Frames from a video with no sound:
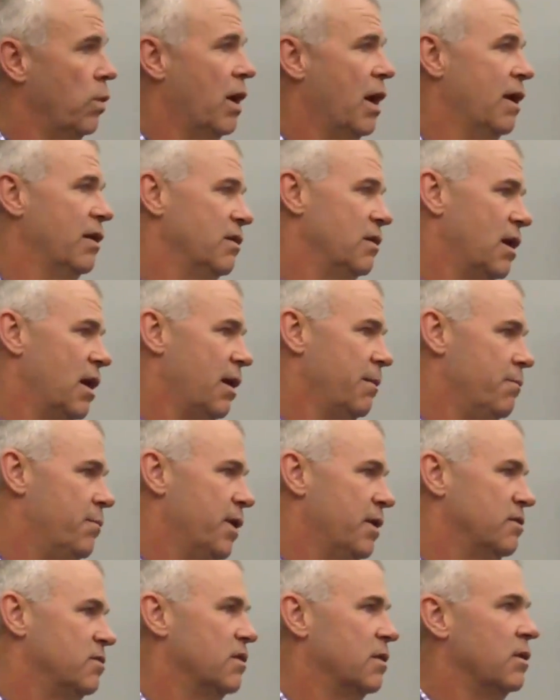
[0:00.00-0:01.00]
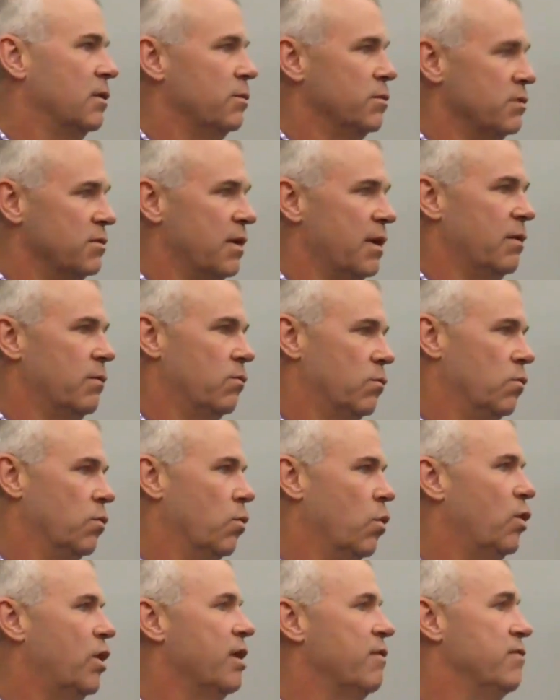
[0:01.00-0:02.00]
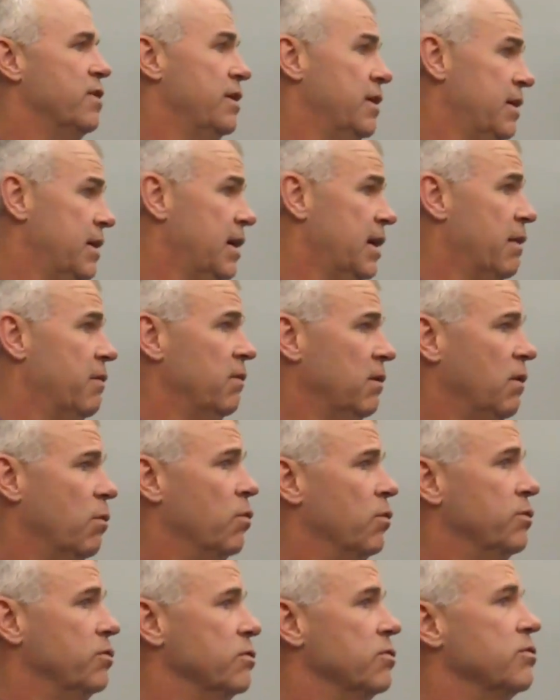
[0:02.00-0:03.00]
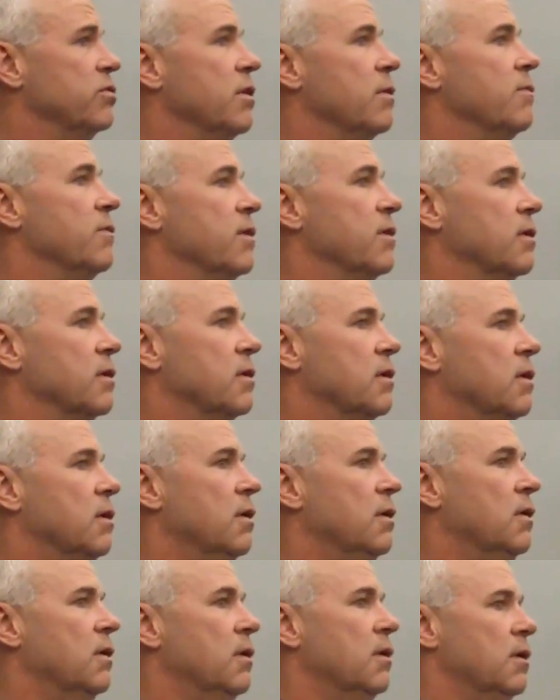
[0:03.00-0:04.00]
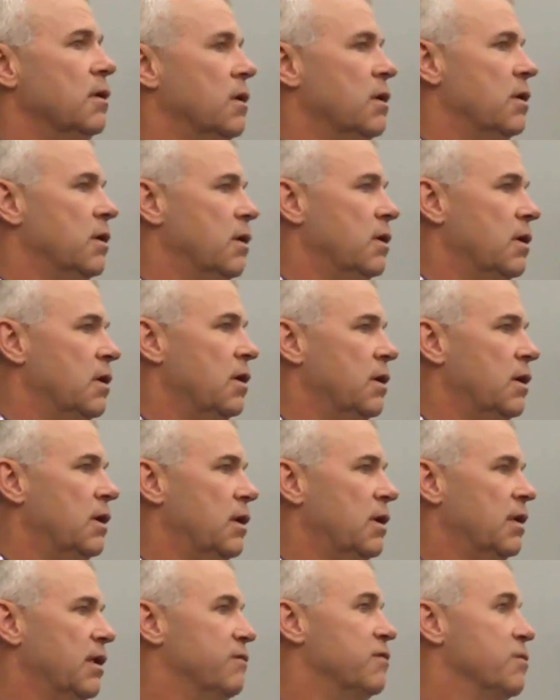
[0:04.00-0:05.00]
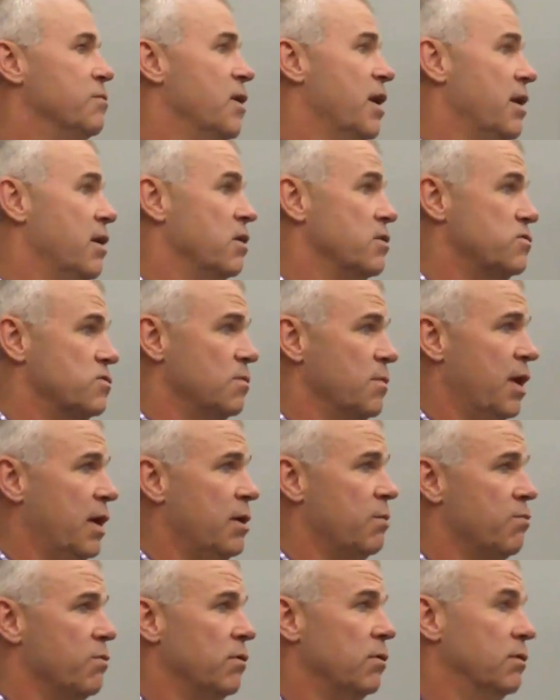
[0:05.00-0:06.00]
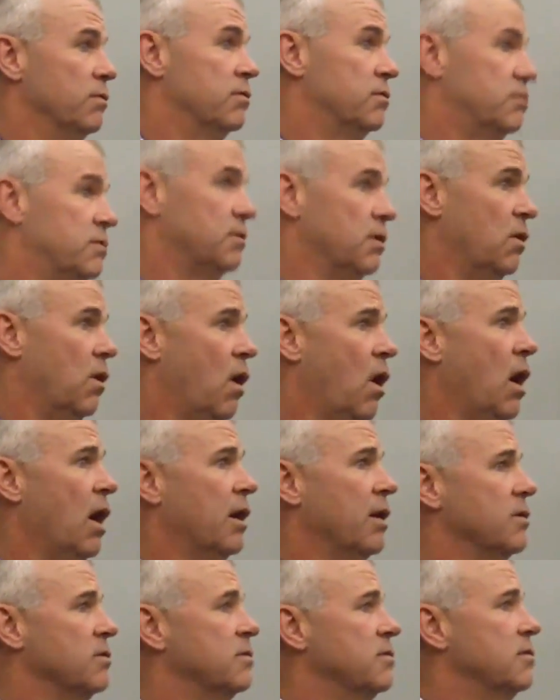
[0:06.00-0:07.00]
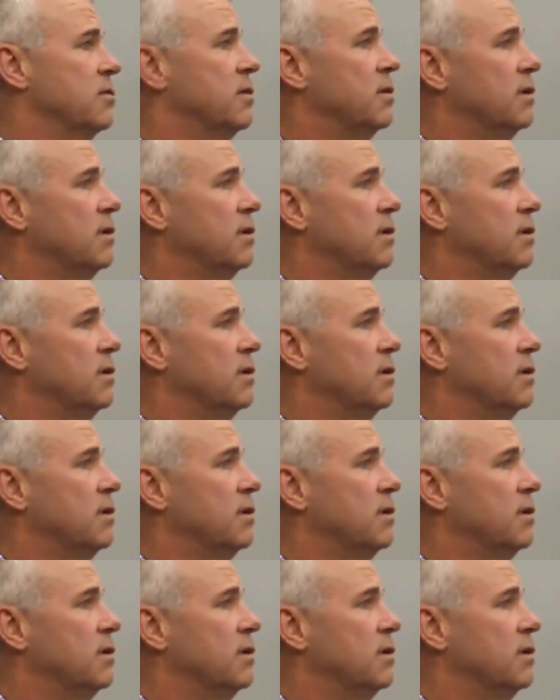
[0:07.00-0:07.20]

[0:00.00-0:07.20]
I, I basically was like, we'll give it a year and then we'll do something. He lived in my house from April till August.